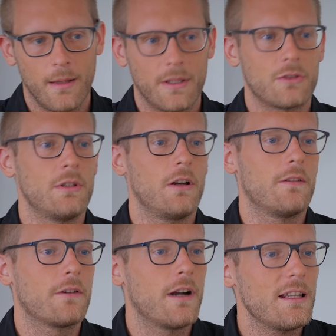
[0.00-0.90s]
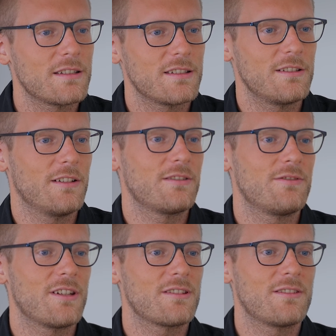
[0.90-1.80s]
Because you know, for us, it's not
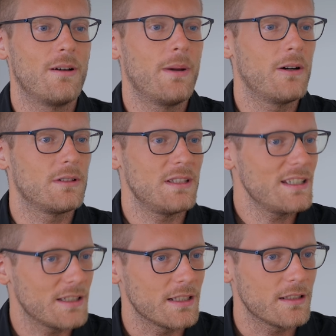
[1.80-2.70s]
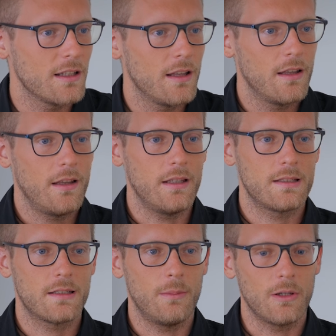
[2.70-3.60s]
just about eating,
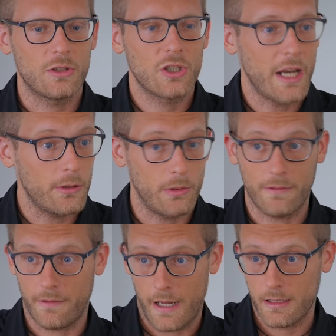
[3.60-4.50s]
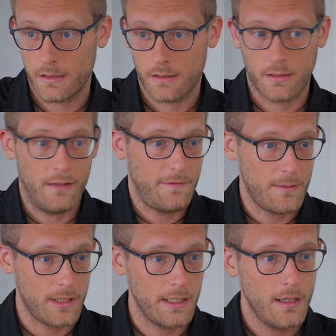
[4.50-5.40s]
it's about sharing with friends and
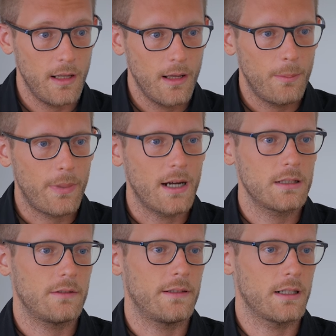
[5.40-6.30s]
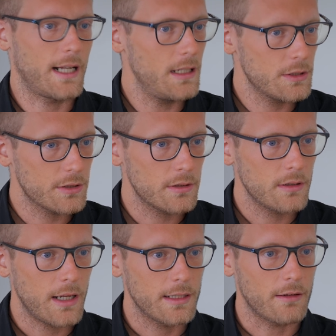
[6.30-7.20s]
family part of our
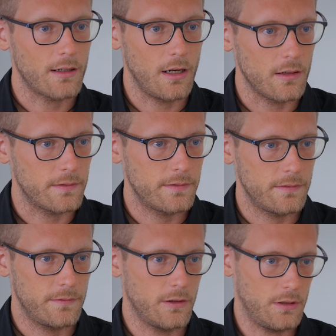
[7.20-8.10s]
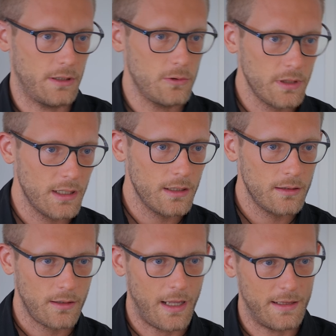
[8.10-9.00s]
culture and our love for the cooking
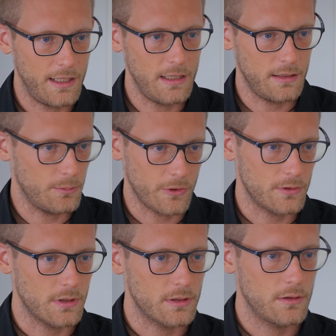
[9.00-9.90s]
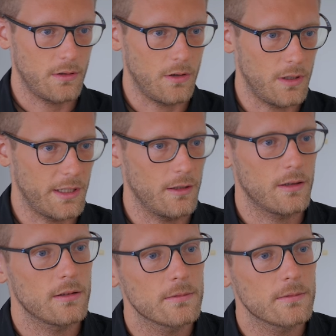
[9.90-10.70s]
and the eating process, all in all.